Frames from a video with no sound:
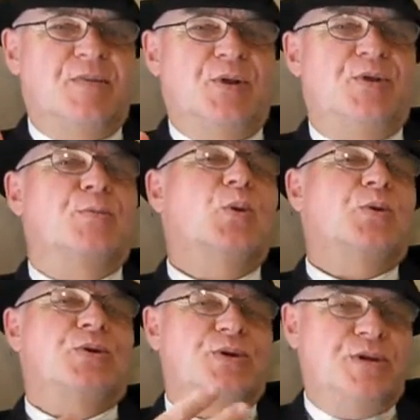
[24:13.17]
the more you
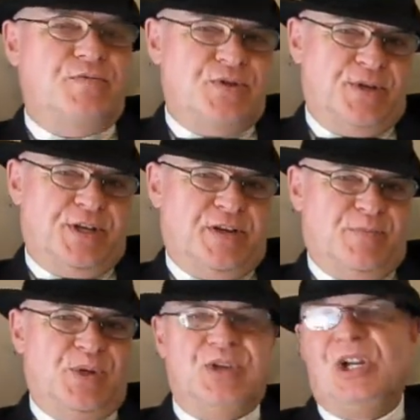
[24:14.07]
give to the
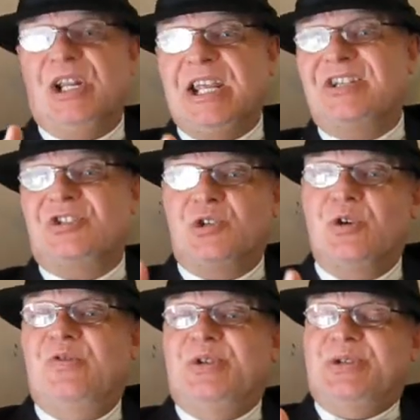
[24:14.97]
government, the less
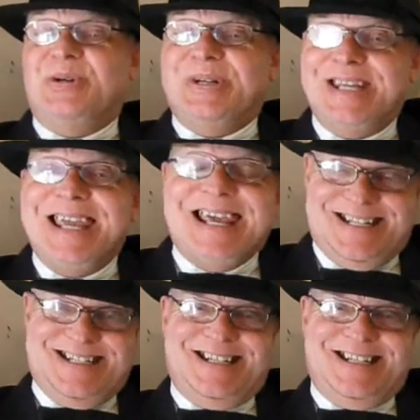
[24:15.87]
service you get.